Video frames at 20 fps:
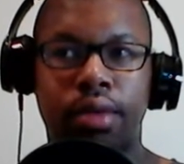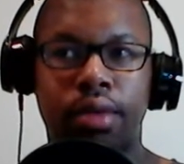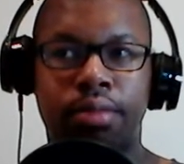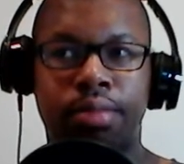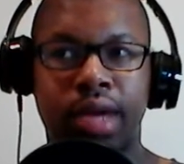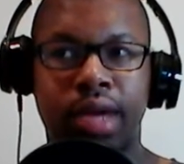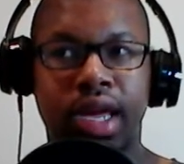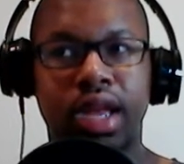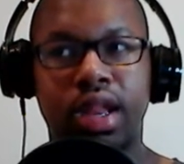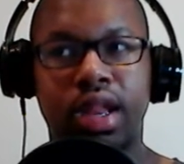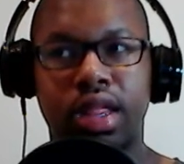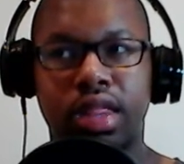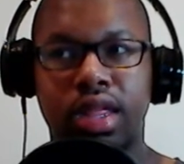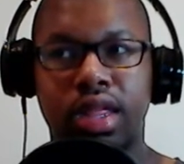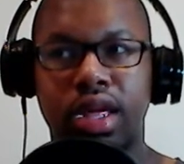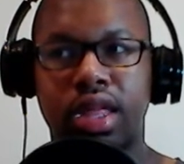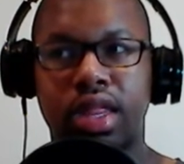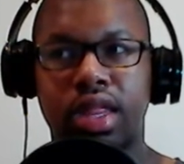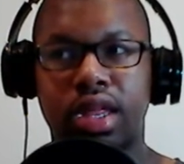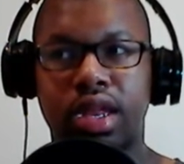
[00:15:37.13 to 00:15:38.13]
beginning of the
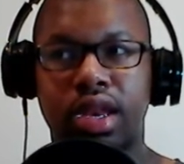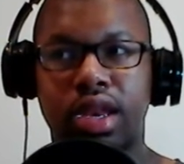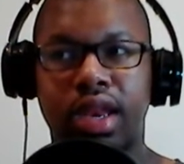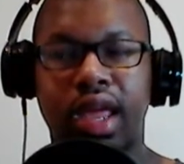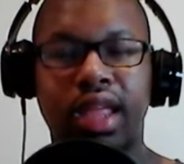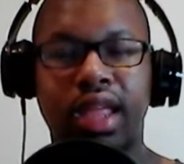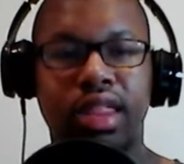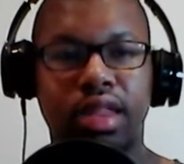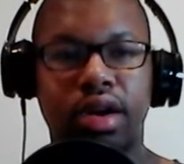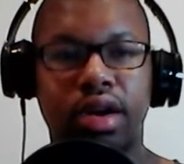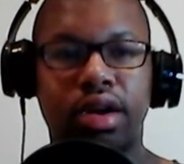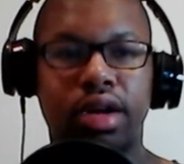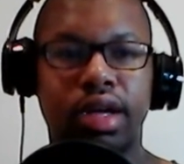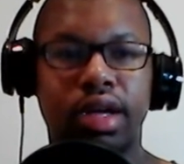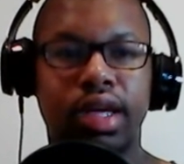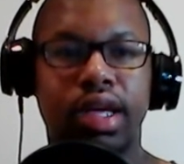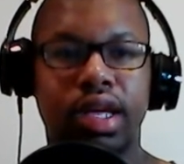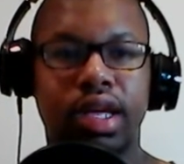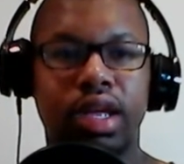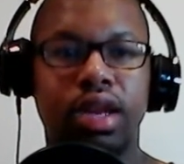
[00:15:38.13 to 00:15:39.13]
season, they certainly
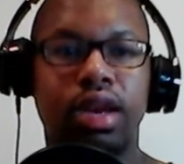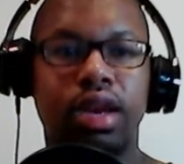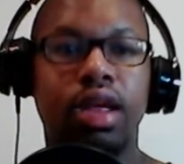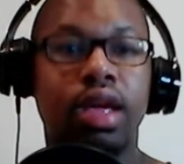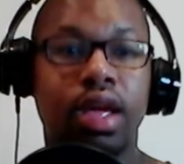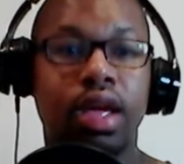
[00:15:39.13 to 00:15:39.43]
could